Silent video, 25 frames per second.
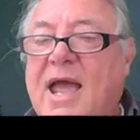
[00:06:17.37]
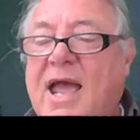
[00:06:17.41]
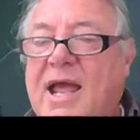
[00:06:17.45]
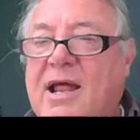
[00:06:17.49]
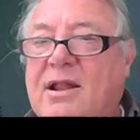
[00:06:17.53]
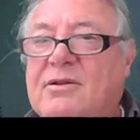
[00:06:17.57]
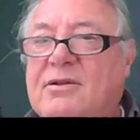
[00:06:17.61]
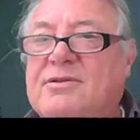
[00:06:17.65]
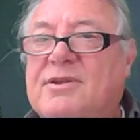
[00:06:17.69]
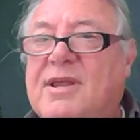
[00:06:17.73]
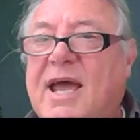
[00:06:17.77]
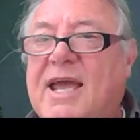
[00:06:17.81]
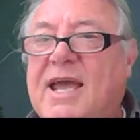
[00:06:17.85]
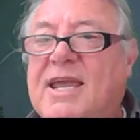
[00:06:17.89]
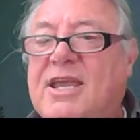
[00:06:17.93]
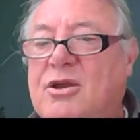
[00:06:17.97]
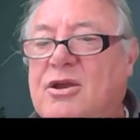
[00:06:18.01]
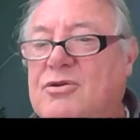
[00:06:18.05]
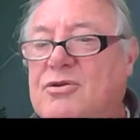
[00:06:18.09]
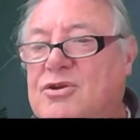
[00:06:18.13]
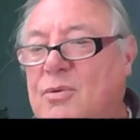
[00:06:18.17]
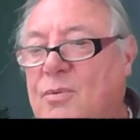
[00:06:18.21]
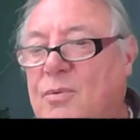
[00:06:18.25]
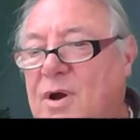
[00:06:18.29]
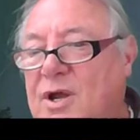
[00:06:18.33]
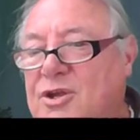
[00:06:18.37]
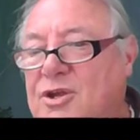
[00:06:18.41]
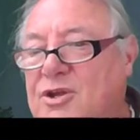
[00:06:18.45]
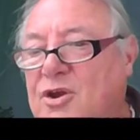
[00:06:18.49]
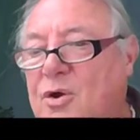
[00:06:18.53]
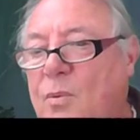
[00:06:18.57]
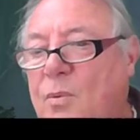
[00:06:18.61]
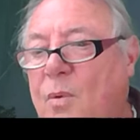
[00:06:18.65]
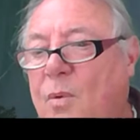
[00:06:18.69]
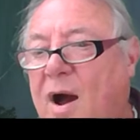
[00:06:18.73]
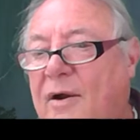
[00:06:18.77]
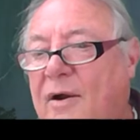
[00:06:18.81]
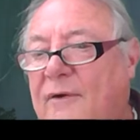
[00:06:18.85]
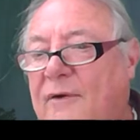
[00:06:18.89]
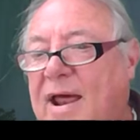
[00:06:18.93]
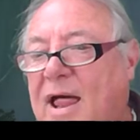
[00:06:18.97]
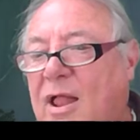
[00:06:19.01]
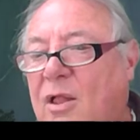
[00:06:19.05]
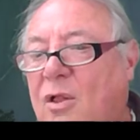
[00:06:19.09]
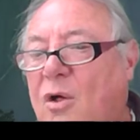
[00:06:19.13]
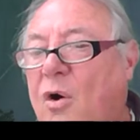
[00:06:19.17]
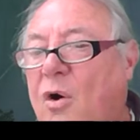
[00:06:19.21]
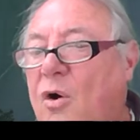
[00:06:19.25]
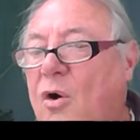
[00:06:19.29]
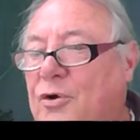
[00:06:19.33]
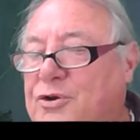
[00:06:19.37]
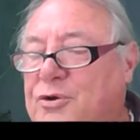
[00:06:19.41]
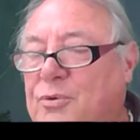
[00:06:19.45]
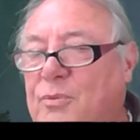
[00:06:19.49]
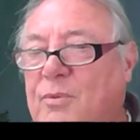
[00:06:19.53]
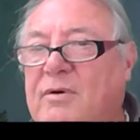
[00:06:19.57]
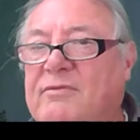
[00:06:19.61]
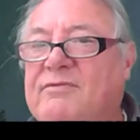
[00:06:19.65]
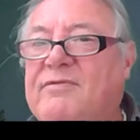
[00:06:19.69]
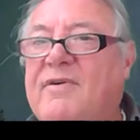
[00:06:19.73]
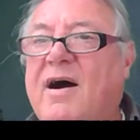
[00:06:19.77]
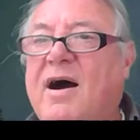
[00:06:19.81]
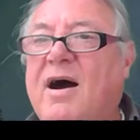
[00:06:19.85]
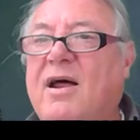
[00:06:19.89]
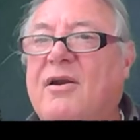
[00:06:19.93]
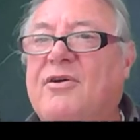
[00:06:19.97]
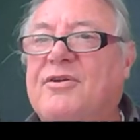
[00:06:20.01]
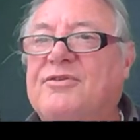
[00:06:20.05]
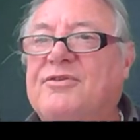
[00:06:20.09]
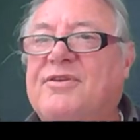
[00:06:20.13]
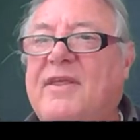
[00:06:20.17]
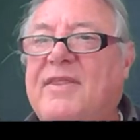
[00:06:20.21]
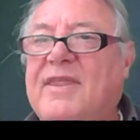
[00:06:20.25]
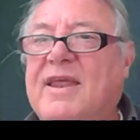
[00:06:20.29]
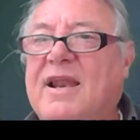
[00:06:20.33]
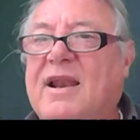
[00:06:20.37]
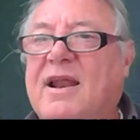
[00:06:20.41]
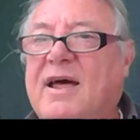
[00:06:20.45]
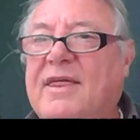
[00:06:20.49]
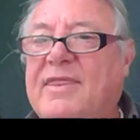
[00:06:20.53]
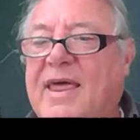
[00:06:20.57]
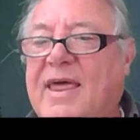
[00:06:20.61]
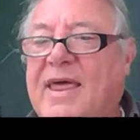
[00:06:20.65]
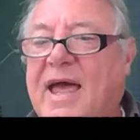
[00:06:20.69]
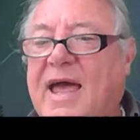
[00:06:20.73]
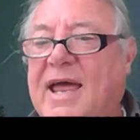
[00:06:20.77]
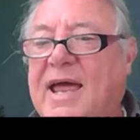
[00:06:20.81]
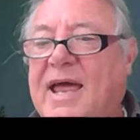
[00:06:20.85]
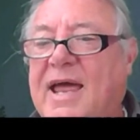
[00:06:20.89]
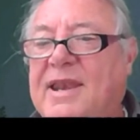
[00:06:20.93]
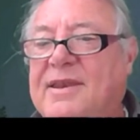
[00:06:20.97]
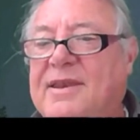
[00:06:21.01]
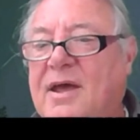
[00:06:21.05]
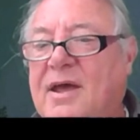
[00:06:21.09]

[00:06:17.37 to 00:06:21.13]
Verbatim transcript: it'll take you to a U R L or to a file or something like that.